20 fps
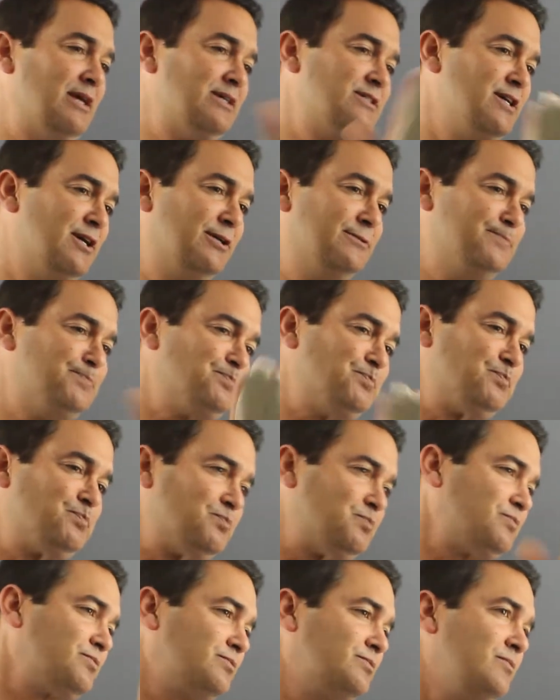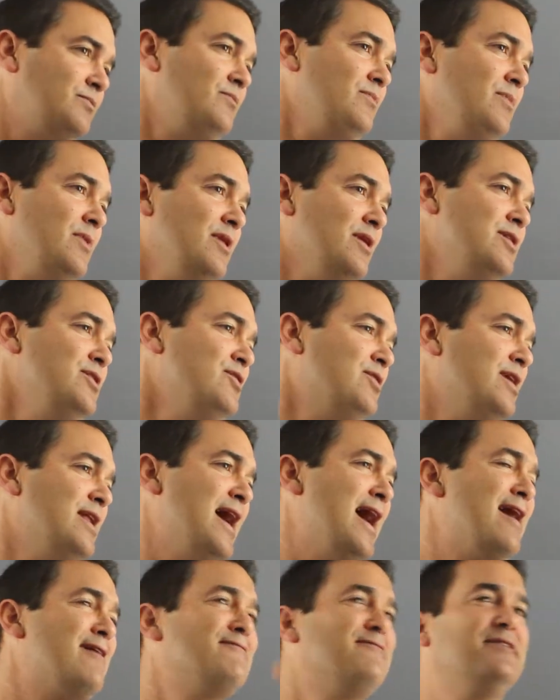So you could
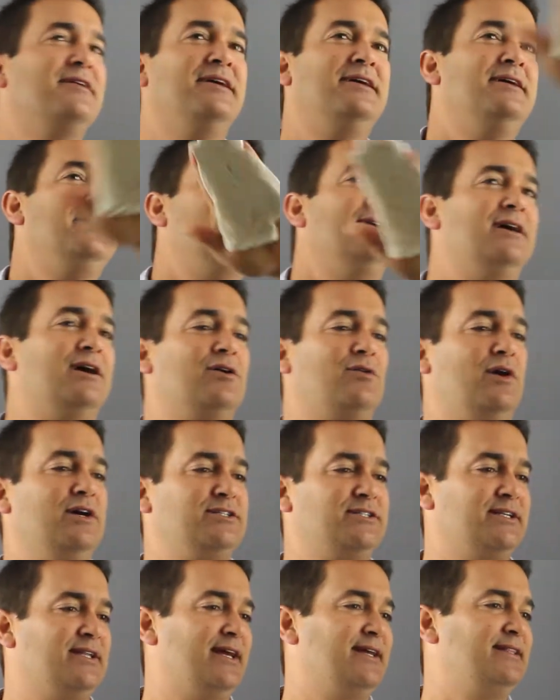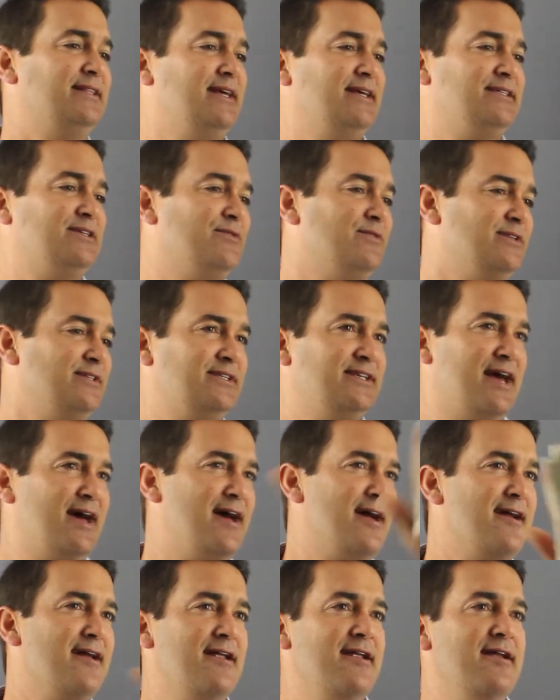have a question like this. It would
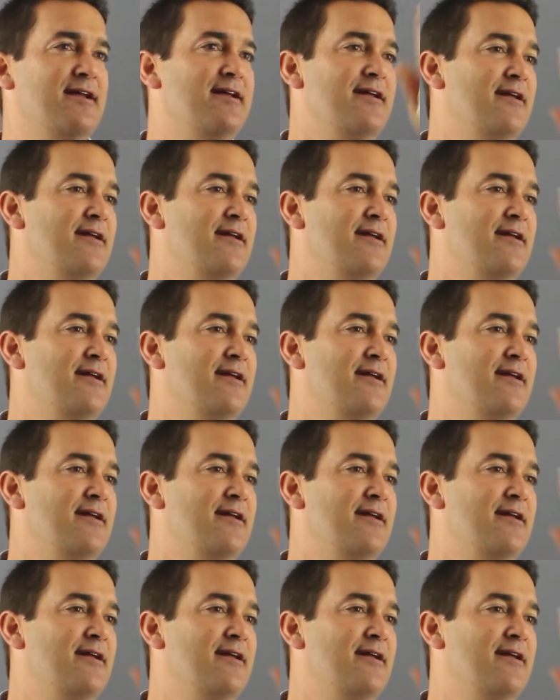say,